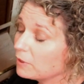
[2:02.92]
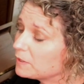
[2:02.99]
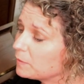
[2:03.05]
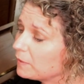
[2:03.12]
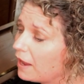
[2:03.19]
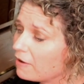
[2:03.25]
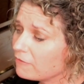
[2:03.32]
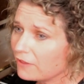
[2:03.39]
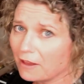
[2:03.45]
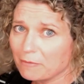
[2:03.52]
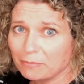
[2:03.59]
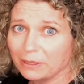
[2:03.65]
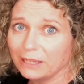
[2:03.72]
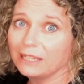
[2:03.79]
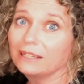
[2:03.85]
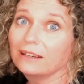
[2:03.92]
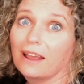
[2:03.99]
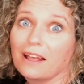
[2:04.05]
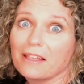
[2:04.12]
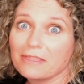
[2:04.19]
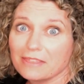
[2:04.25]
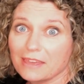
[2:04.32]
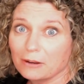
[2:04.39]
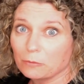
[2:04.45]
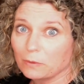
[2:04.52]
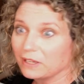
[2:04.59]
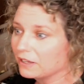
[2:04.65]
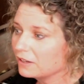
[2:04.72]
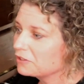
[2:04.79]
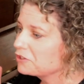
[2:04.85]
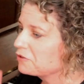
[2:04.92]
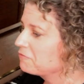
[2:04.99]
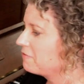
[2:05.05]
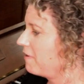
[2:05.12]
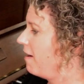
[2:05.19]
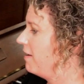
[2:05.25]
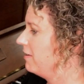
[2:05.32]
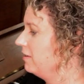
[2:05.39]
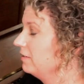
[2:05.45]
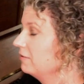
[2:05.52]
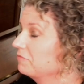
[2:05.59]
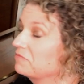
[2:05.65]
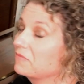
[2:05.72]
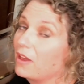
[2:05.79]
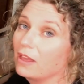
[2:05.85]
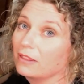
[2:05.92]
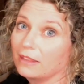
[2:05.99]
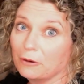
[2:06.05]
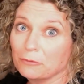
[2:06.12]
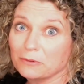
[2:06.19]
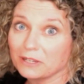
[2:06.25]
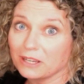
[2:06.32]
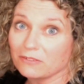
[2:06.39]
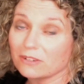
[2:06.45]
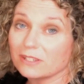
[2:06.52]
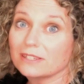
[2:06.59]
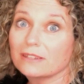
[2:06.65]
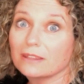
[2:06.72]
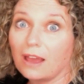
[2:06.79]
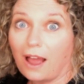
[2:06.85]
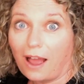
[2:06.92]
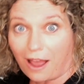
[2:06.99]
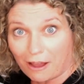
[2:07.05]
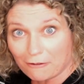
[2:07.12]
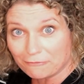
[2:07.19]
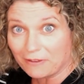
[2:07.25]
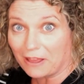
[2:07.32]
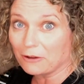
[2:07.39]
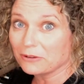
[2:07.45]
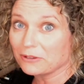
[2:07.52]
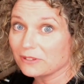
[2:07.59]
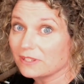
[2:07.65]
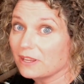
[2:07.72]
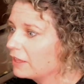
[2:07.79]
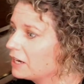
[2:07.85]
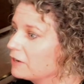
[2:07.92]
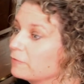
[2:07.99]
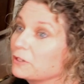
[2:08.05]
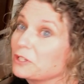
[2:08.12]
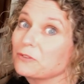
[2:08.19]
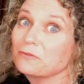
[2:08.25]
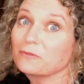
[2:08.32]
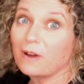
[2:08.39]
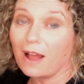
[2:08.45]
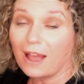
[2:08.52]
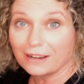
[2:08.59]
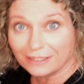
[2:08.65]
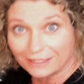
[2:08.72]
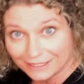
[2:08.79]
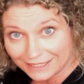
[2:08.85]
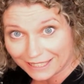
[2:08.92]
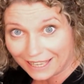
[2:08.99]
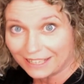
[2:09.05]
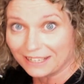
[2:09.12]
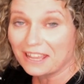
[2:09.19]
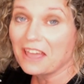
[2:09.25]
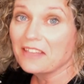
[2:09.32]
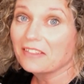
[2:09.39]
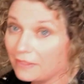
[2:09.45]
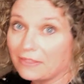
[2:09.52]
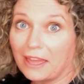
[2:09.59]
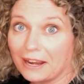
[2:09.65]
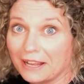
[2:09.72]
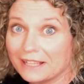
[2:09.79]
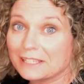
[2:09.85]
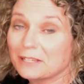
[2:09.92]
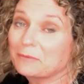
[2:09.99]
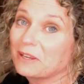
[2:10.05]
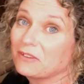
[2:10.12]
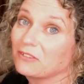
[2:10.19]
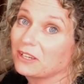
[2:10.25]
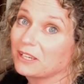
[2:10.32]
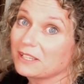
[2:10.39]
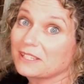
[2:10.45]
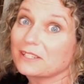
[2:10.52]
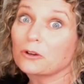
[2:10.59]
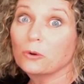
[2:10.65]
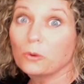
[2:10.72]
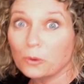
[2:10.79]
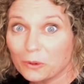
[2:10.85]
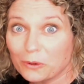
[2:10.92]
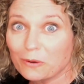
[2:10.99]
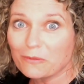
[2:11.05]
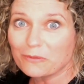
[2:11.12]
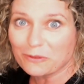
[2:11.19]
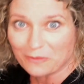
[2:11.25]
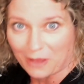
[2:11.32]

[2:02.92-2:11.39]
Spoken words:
once we have that beat, then we can divide it. And that will give us half values. Then if we divide it again, then that ends up giving us quarter of the